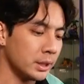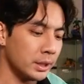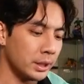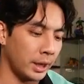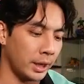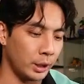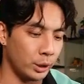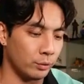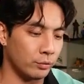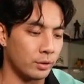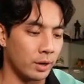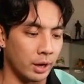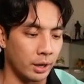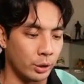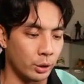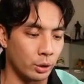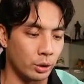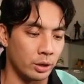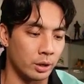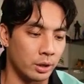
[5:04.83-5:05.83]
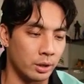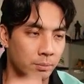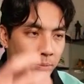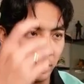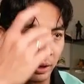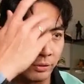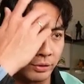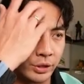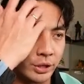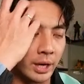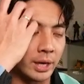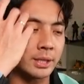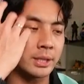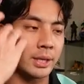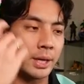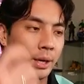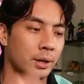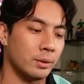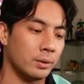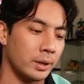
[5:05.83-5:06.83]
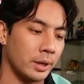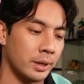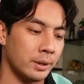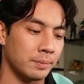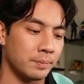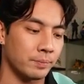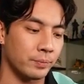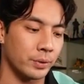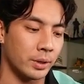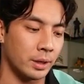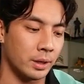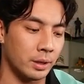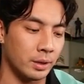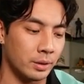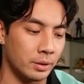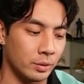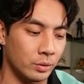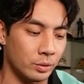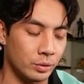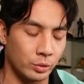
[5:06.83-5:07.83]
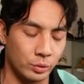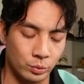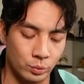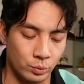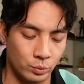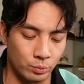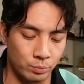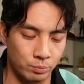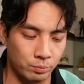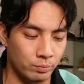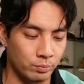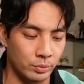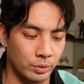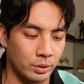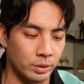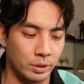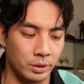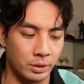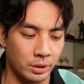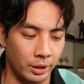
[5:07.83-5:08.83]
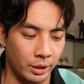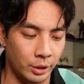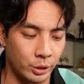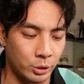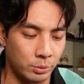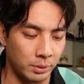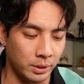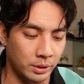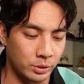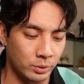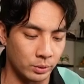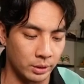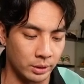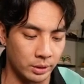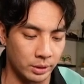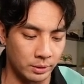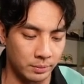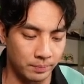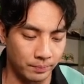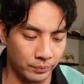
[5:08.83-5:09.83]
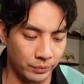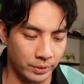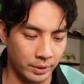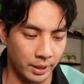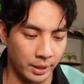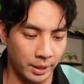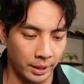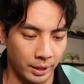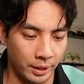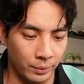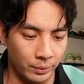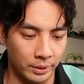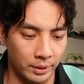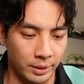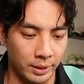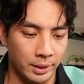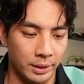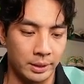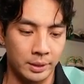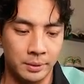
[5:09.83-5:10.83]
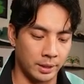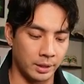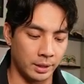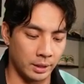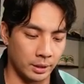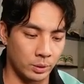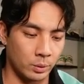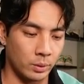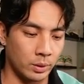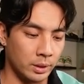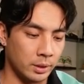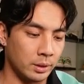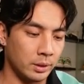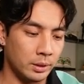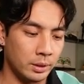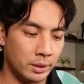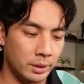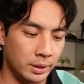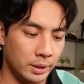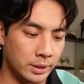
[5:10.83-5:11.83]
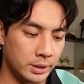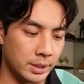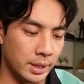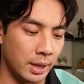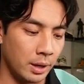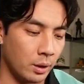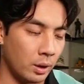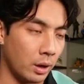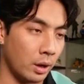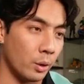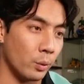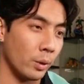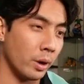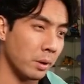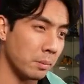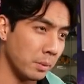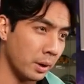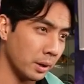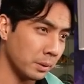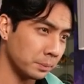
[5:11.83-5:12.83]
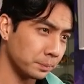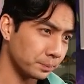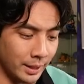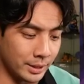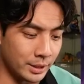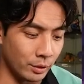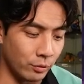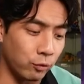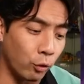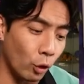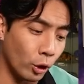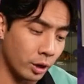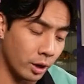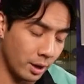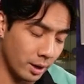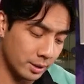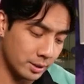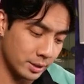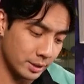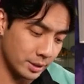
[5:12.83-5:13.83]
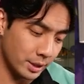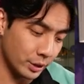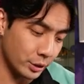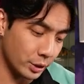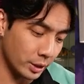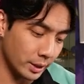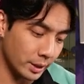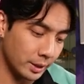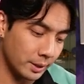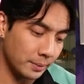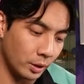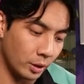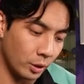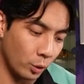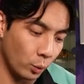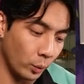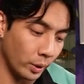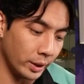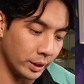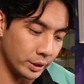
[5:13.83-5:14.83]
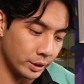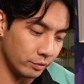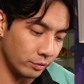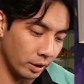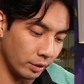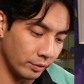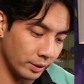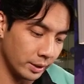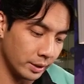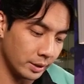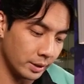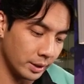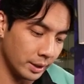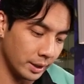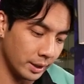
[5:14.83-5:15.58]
And you've got your Marvin Jackson out, right? The Airdramon's really good. I really like it. The other one is now our Raremon. It's a 4 cost, essentially, or when Digivolving.